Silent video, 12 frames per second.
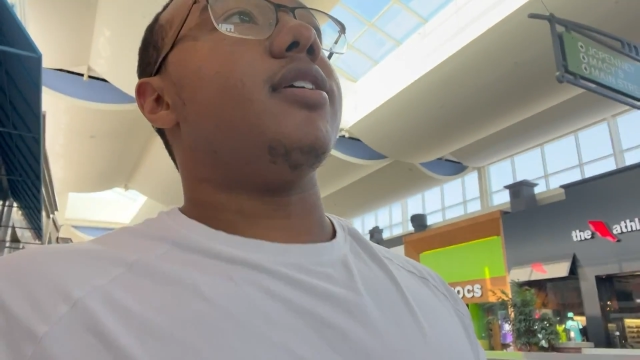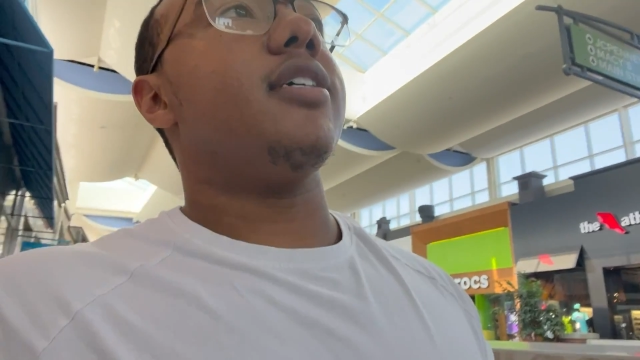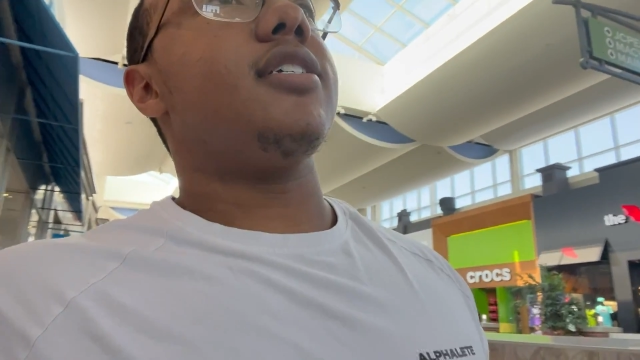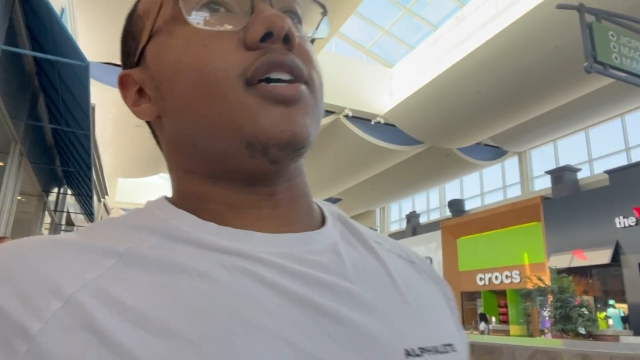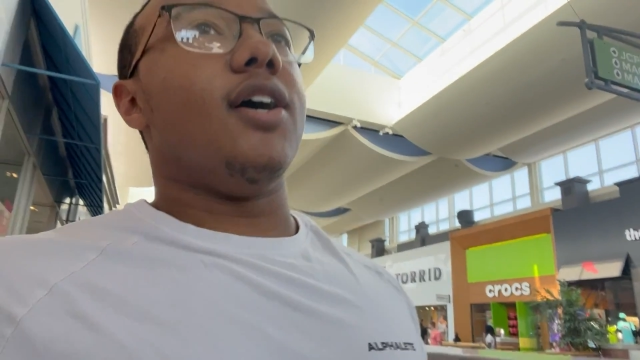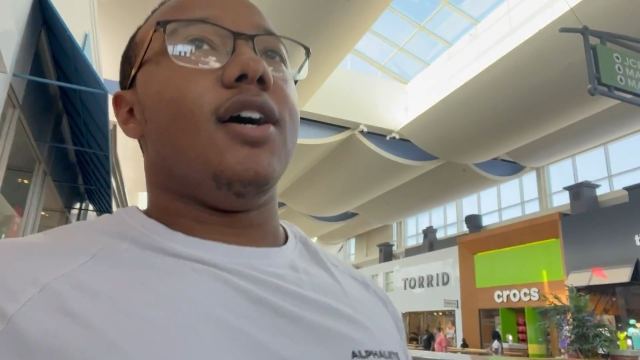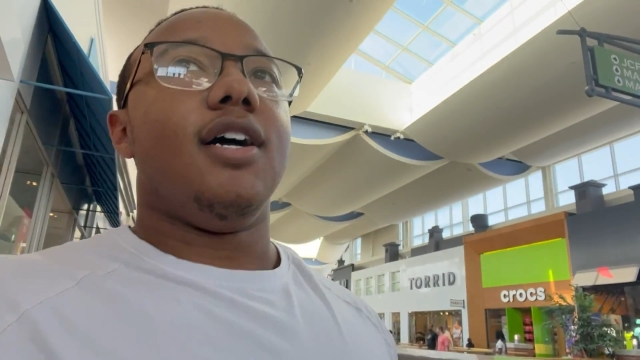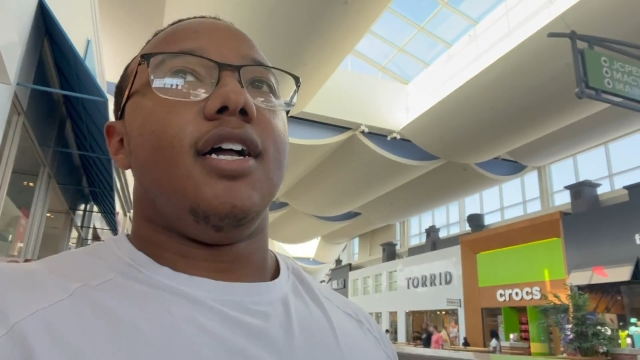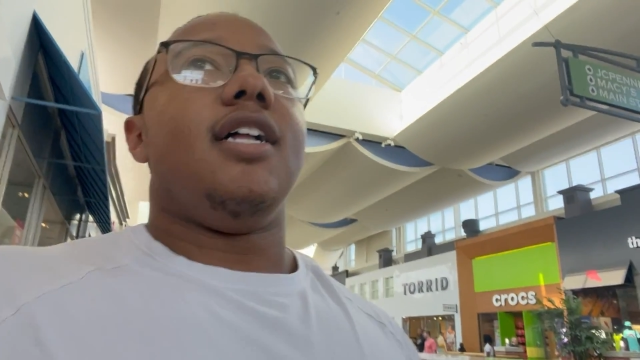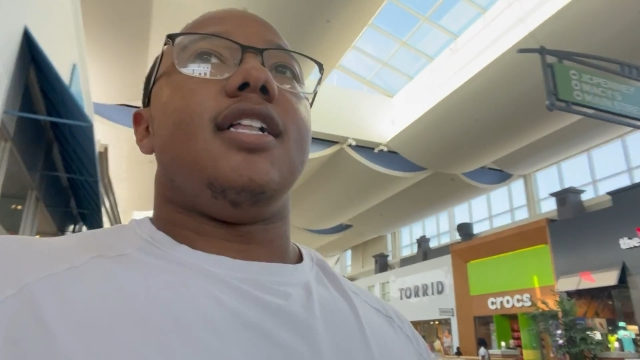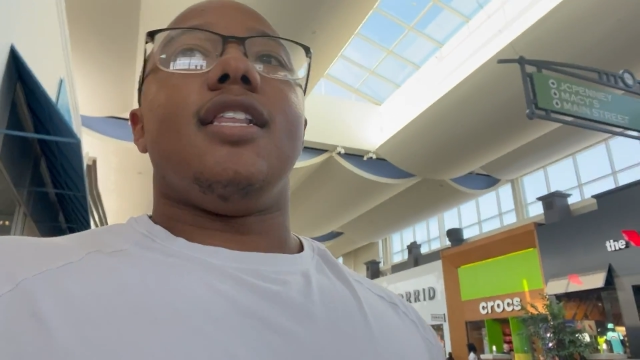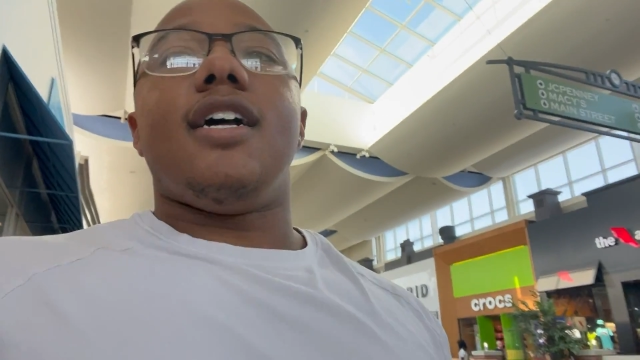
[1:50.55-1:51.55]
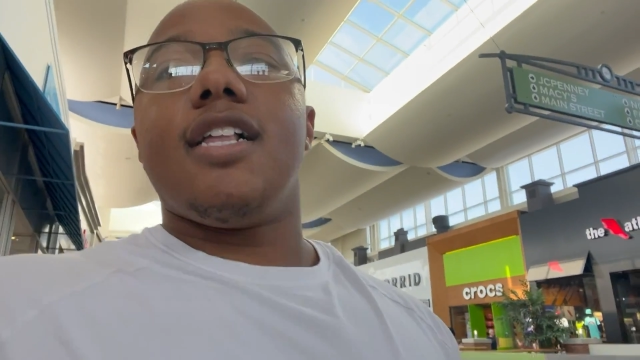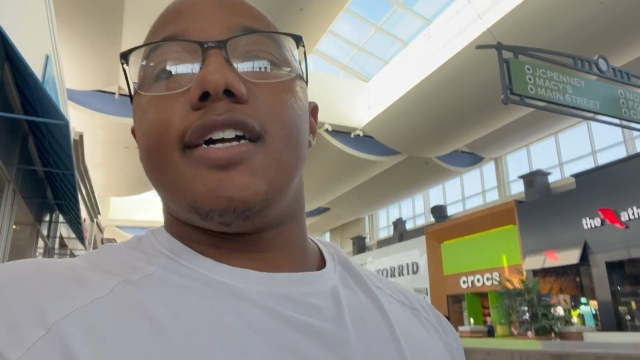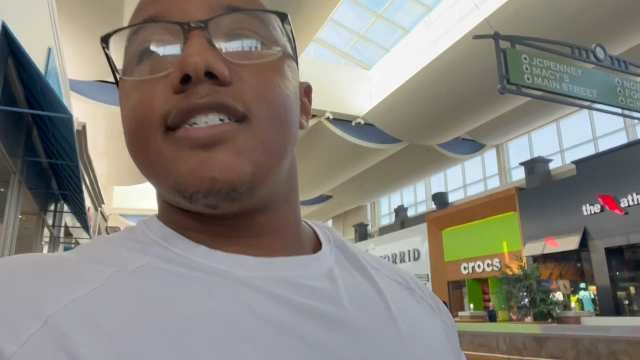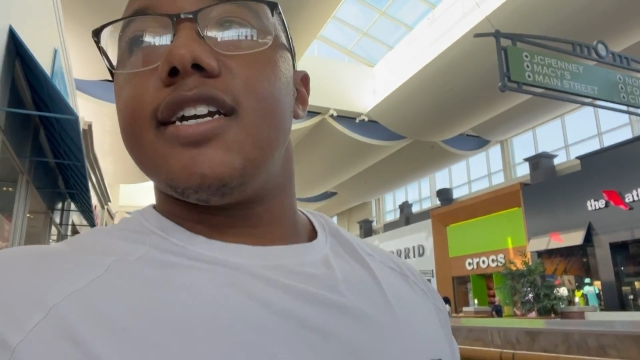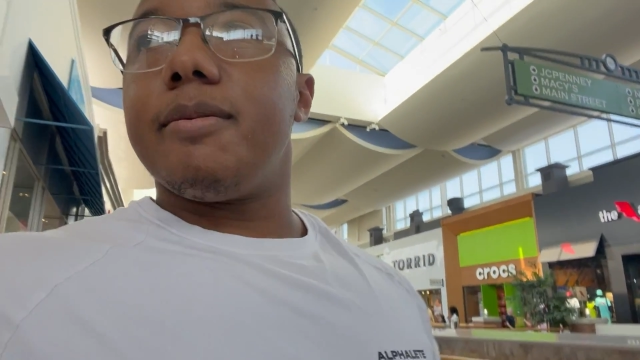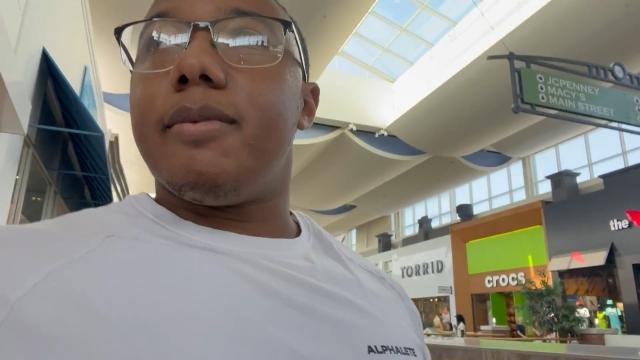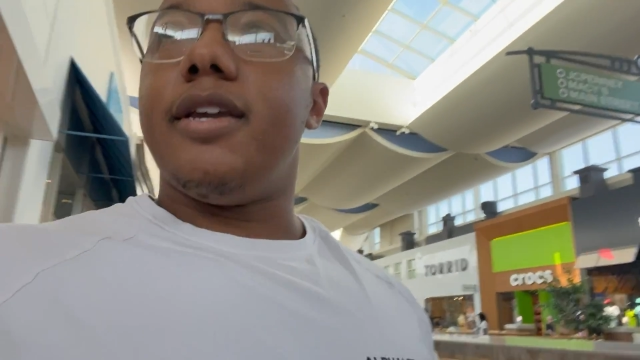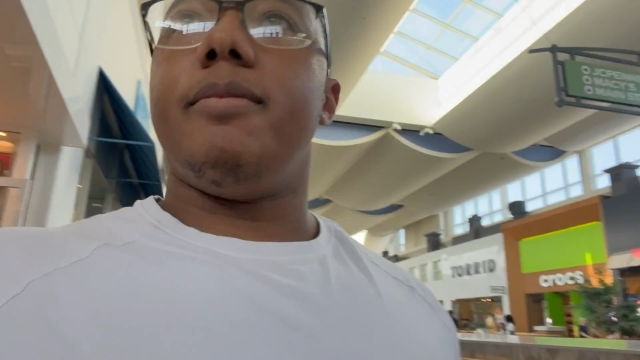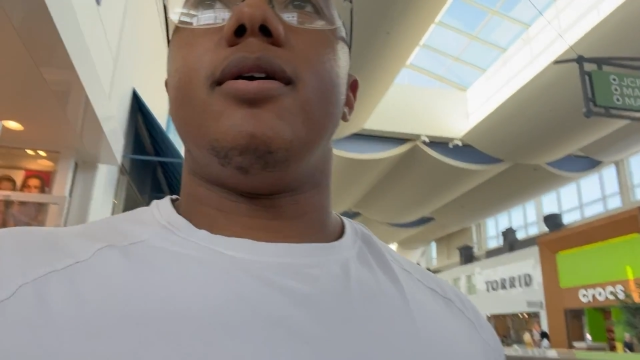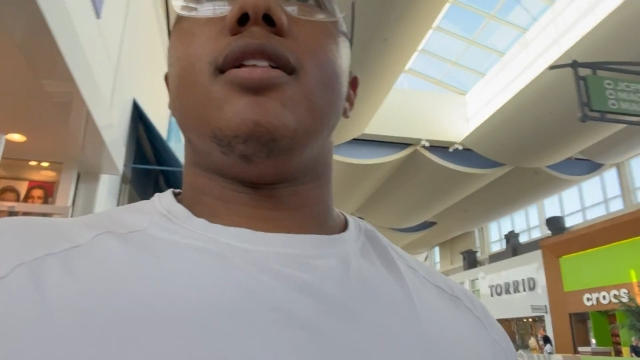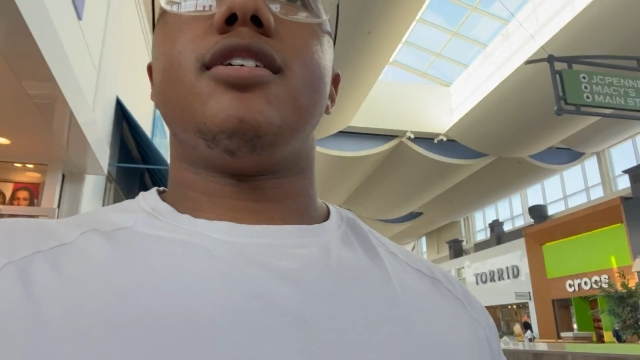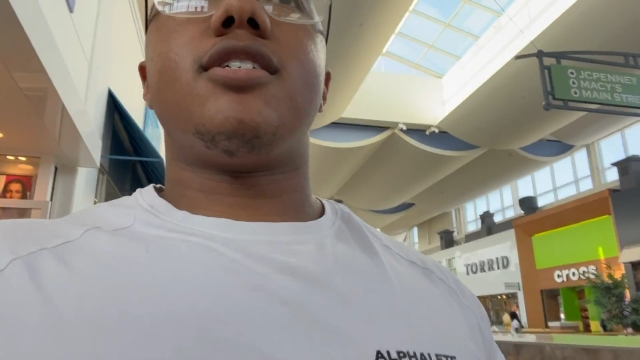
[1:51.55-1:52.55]
So luckily I checked my
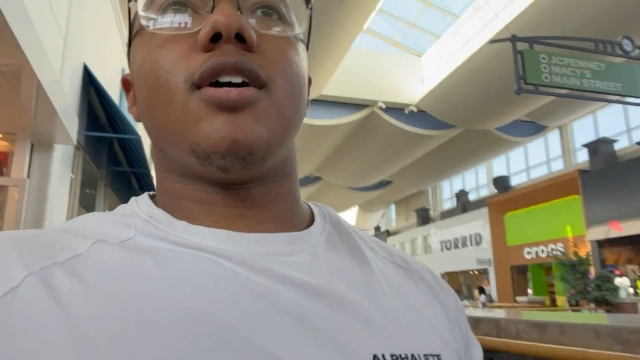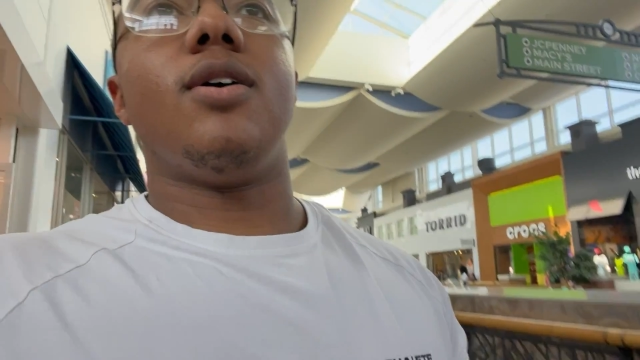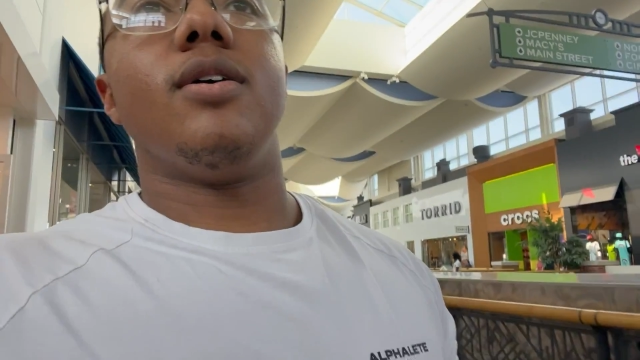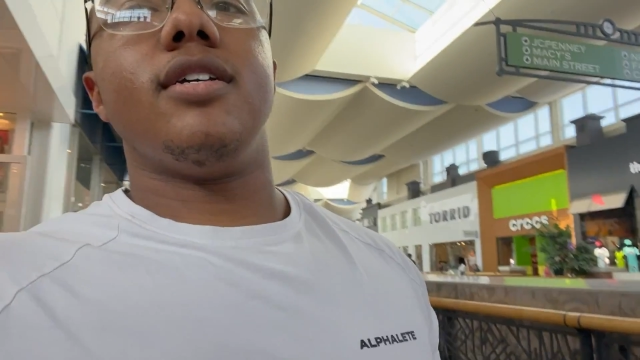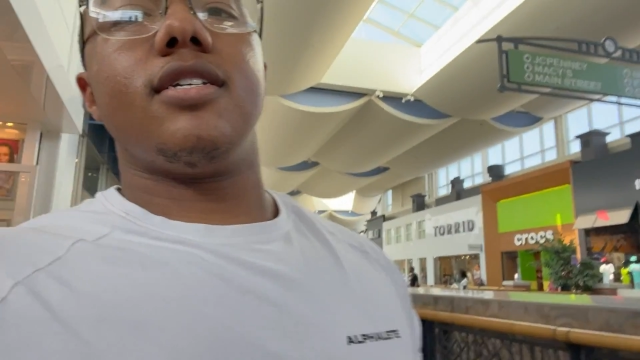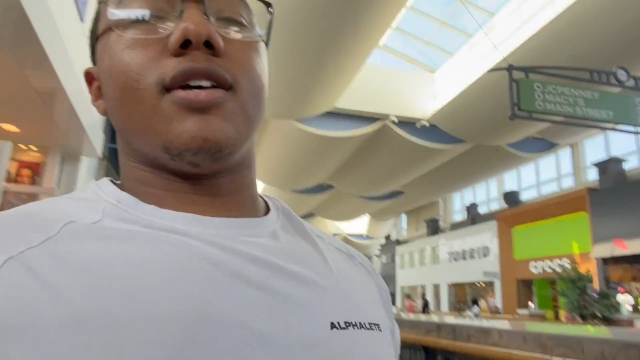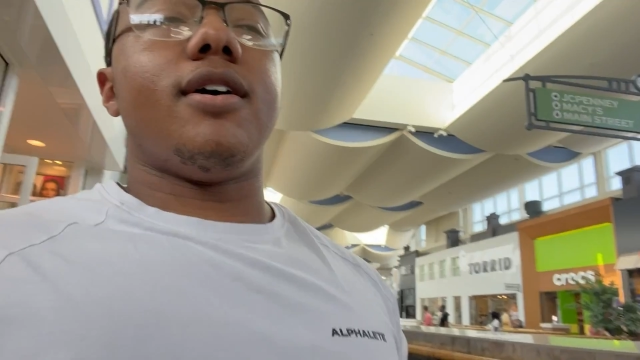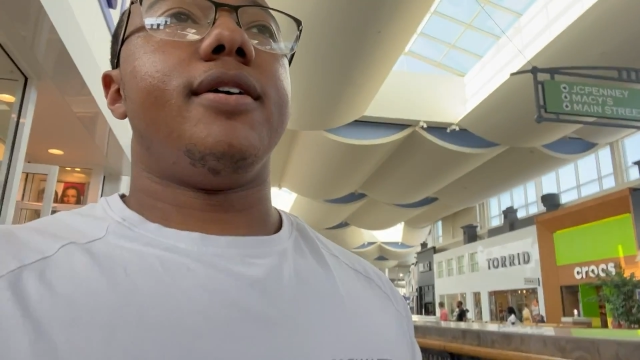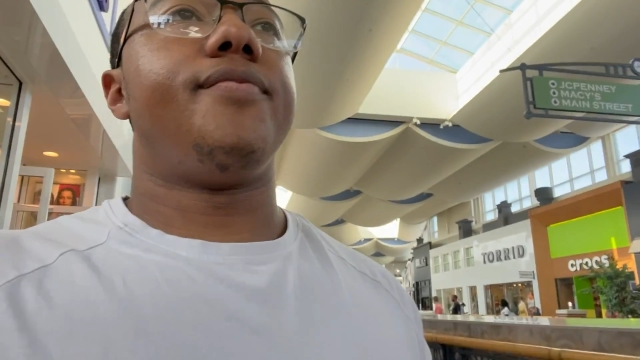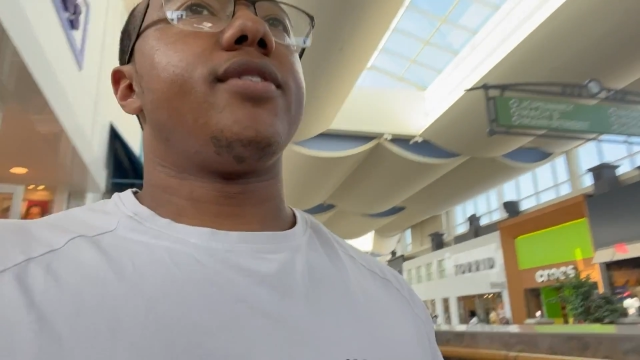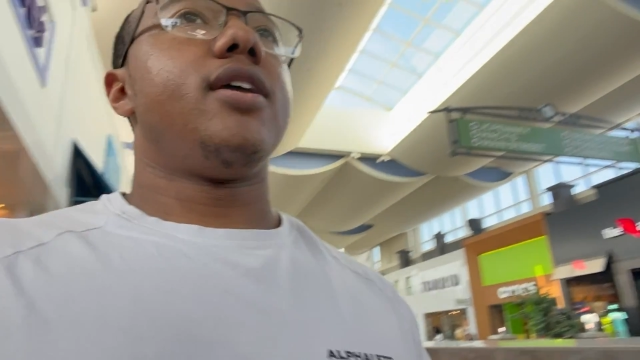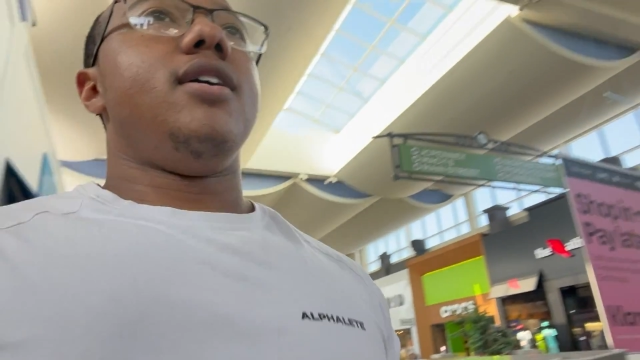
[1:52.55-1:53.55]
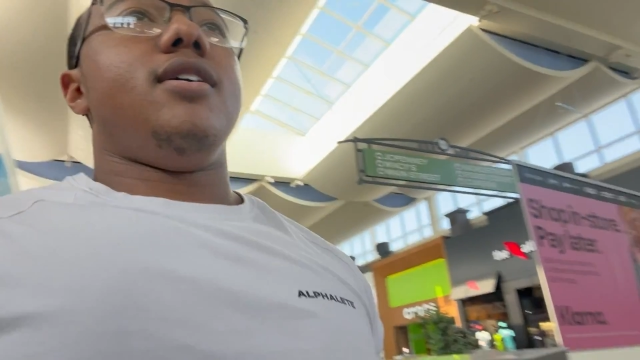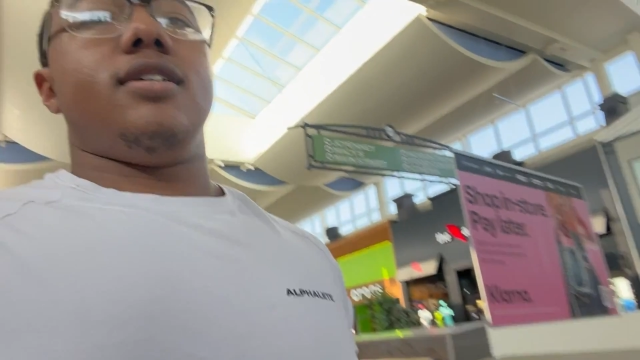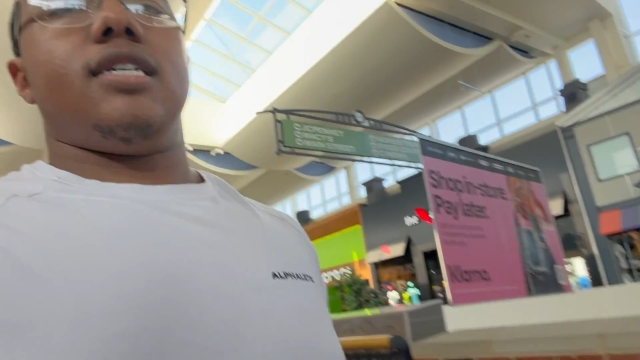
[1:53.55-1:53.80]
email and saw it. So I was